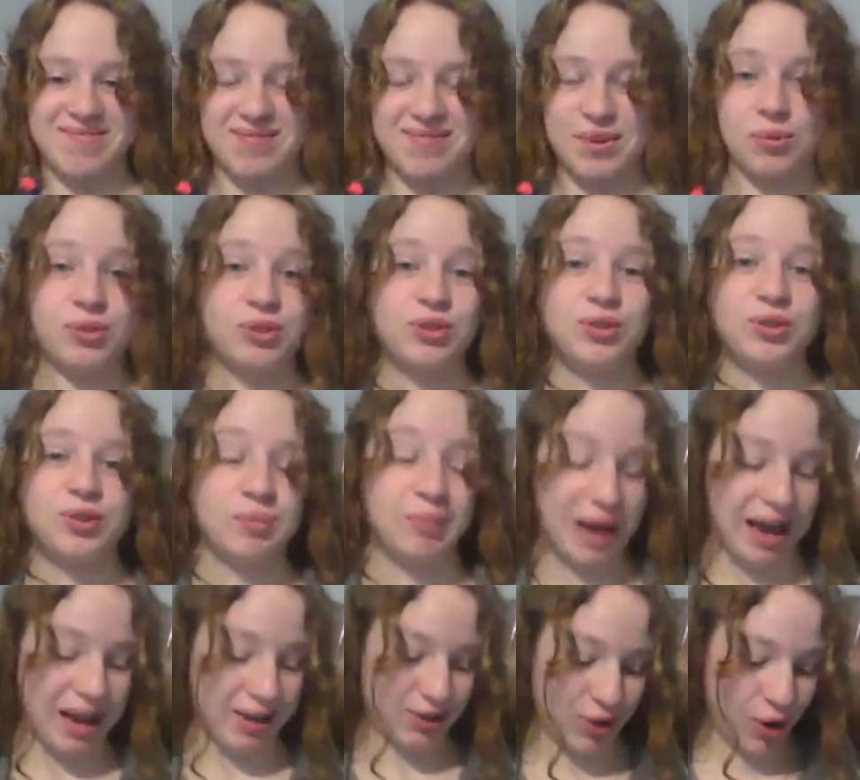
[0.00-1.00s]
Or you could
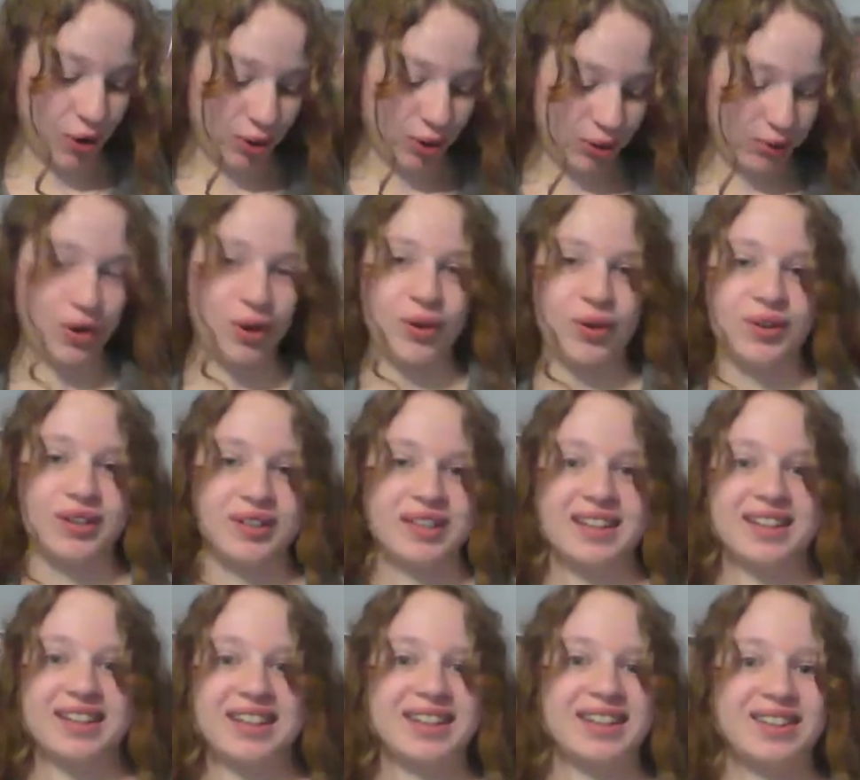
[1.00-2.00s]
pass all of her and
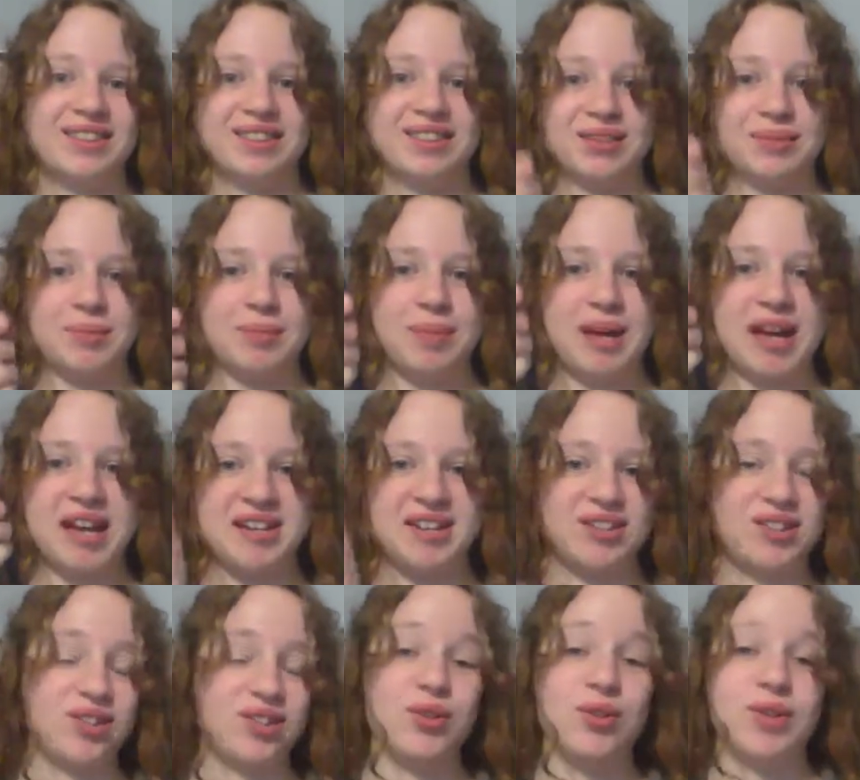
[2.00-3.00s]
then they get the pen
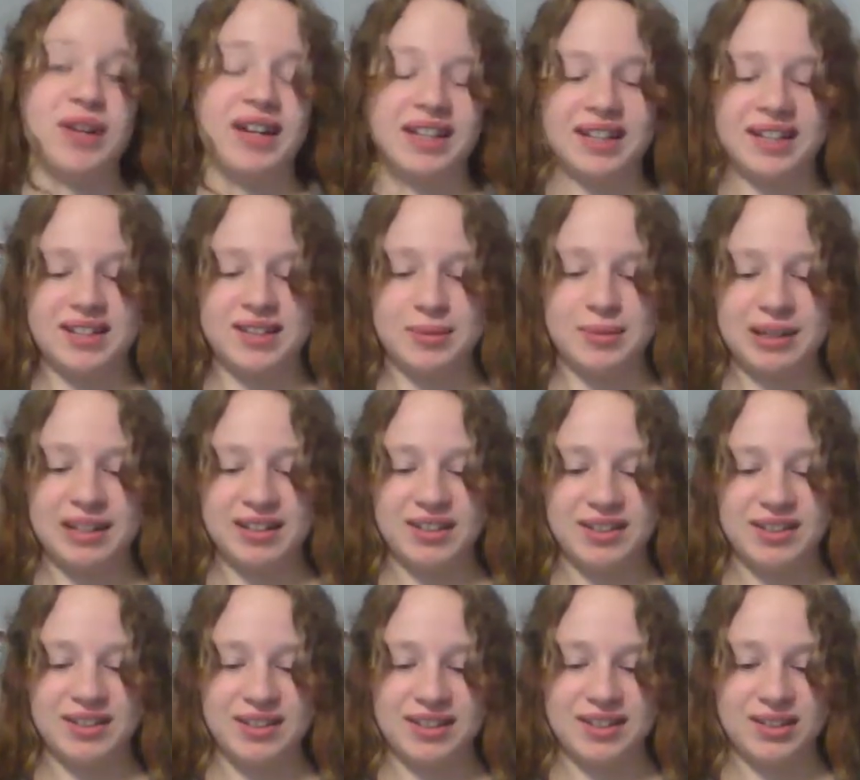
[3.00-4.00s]
too, I guess,
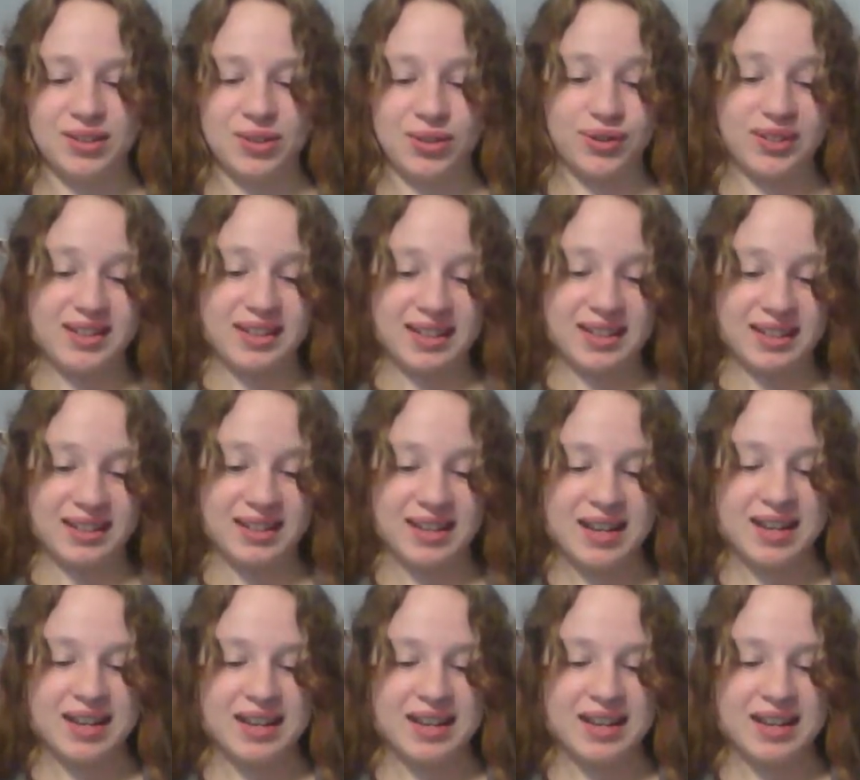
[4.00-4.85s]
because it's her stick.